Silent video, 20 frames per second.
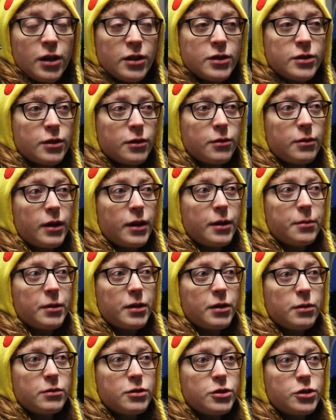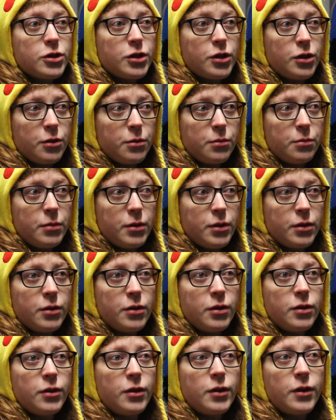so I'm going to assume
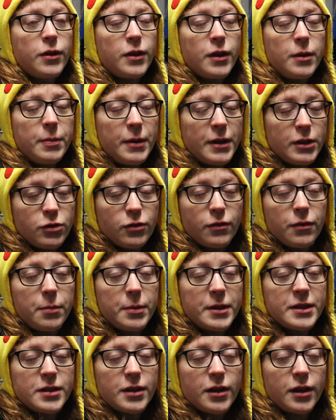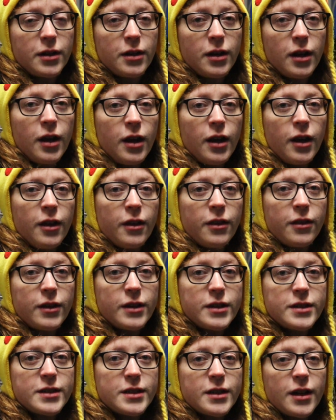that the picture of the bittern
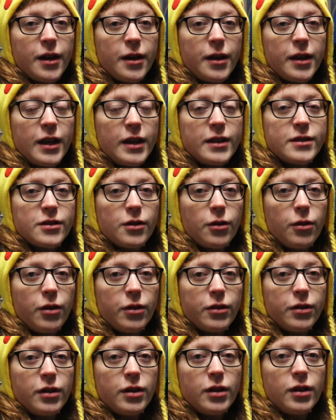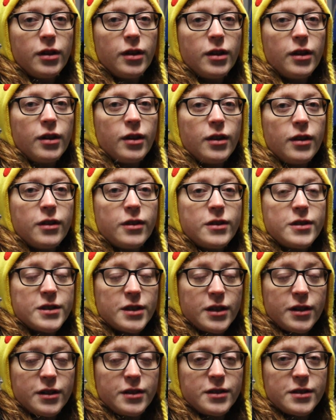that is on the
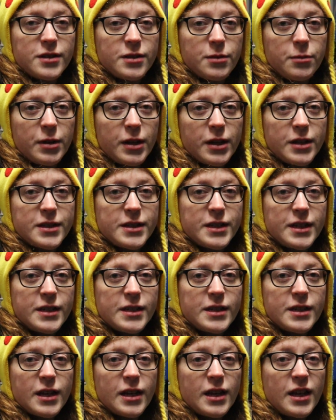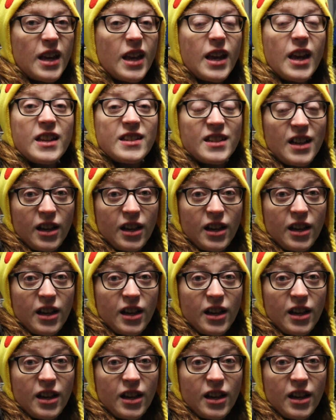signs that we're going to see today is